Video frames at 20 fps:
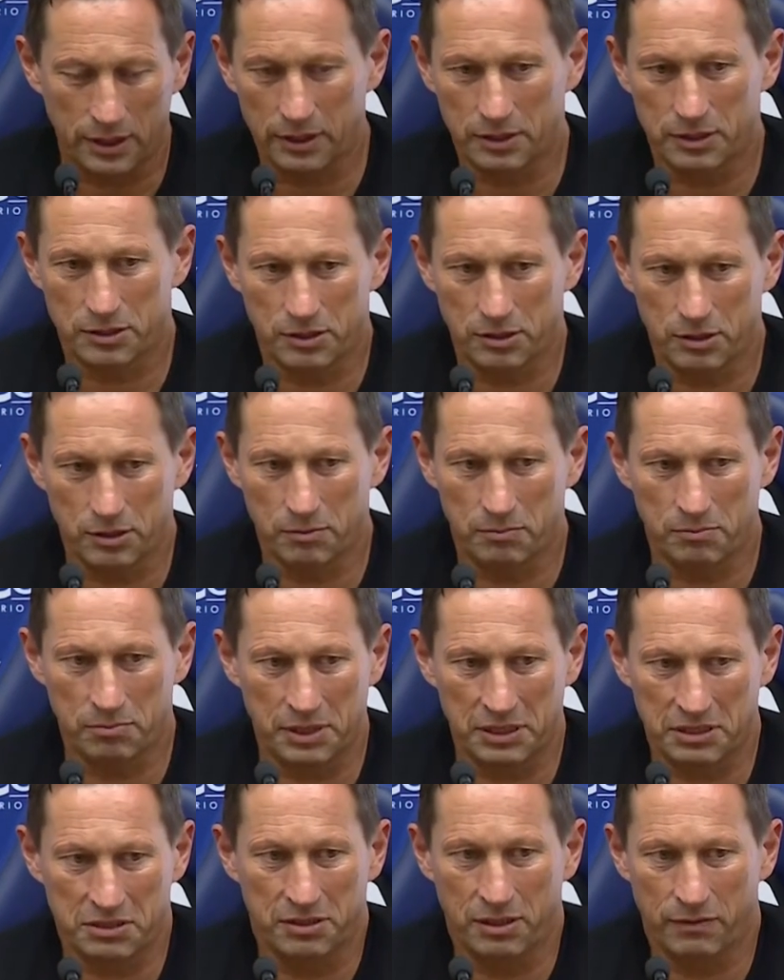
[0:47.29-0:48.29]
And
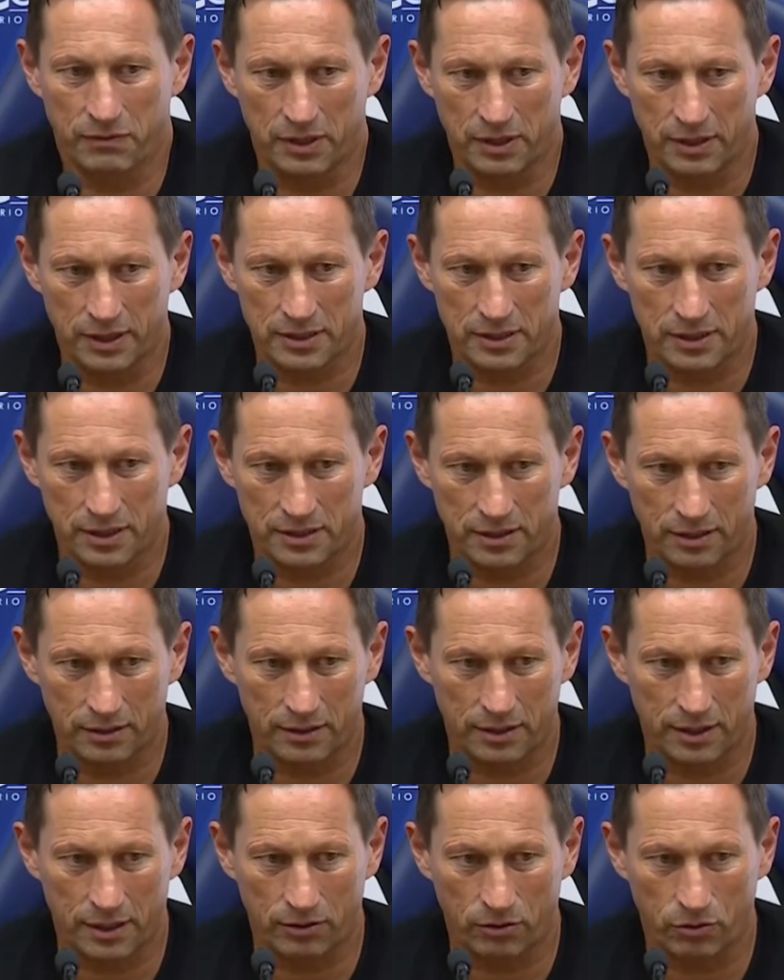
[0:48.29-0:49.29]
but nevertheless, I think
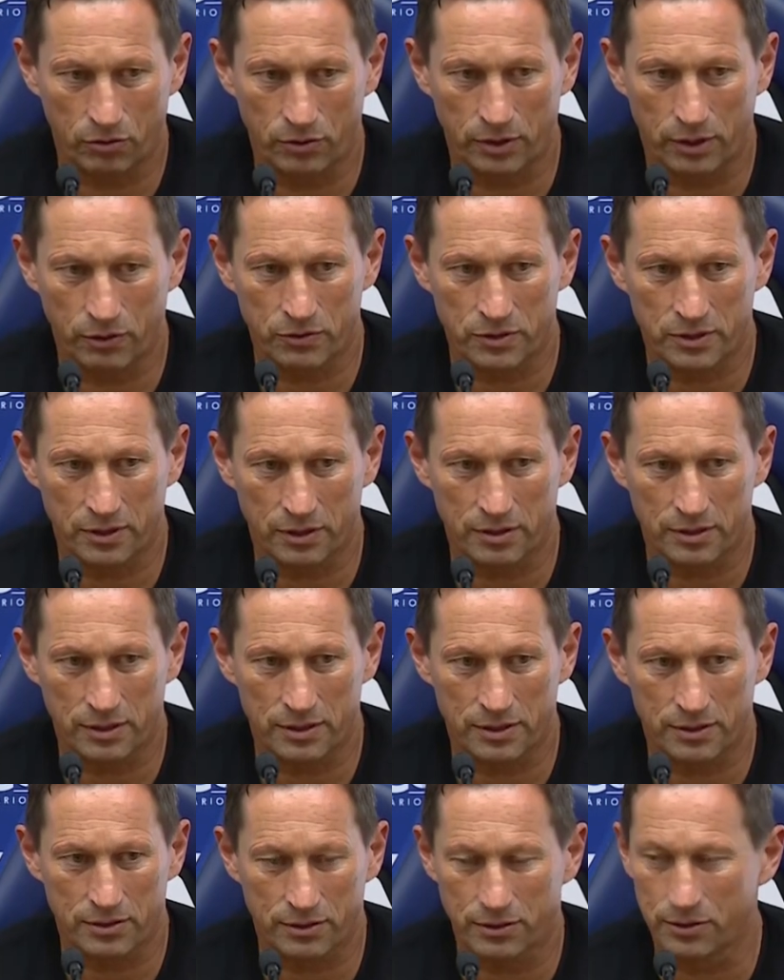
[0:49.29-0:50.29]
there are no doubts that
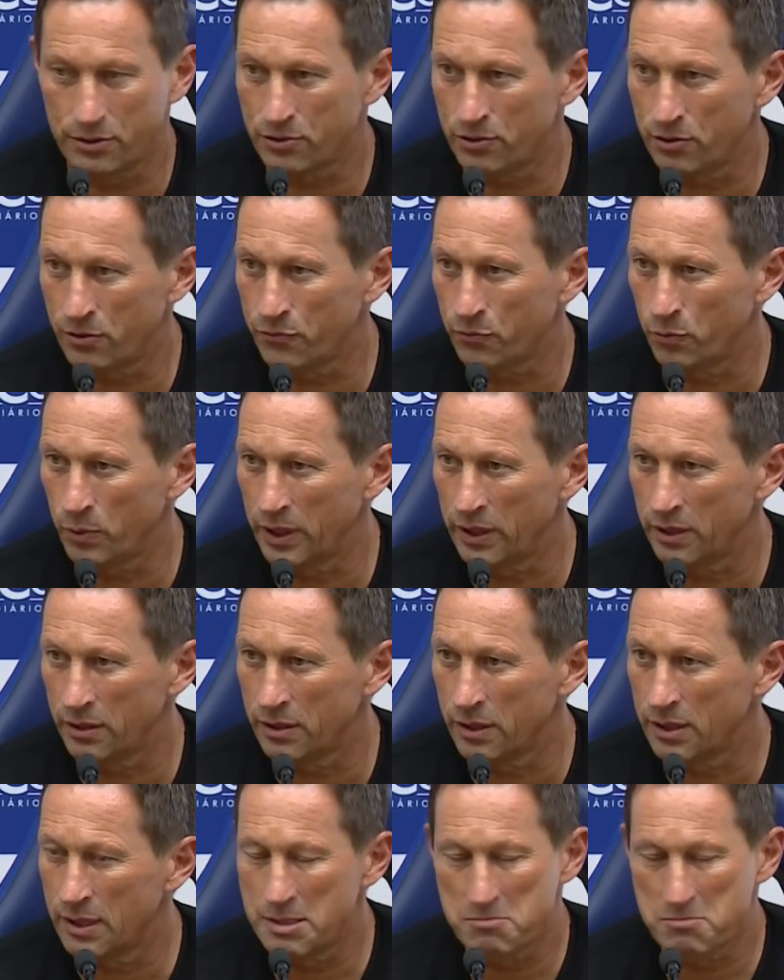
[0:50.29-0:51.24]
this is a deserved win.